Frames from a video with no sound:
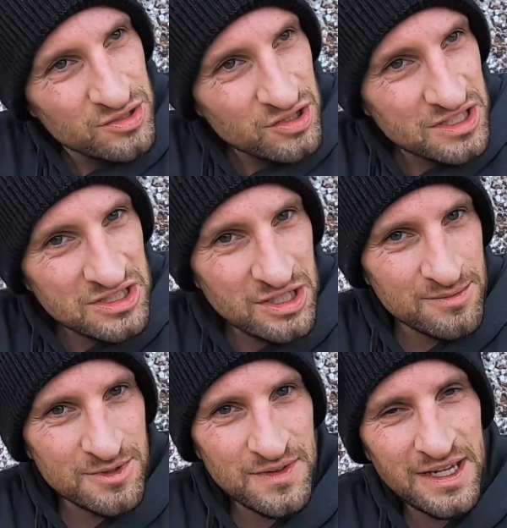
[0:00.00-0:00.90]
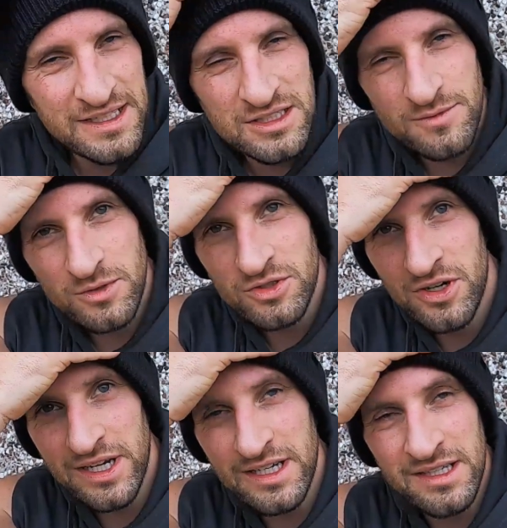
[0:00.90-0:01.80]
just in terms of the interval
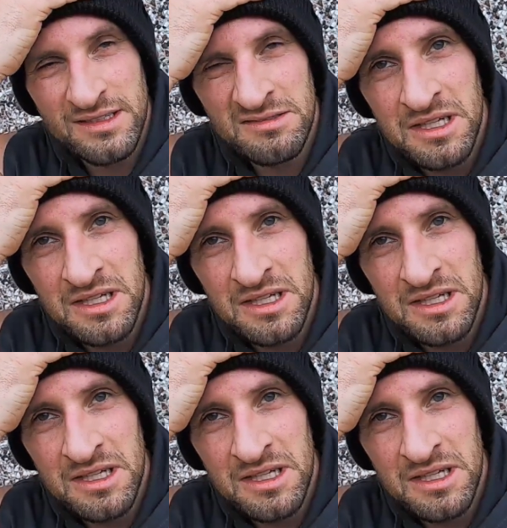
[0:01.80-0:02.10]
training,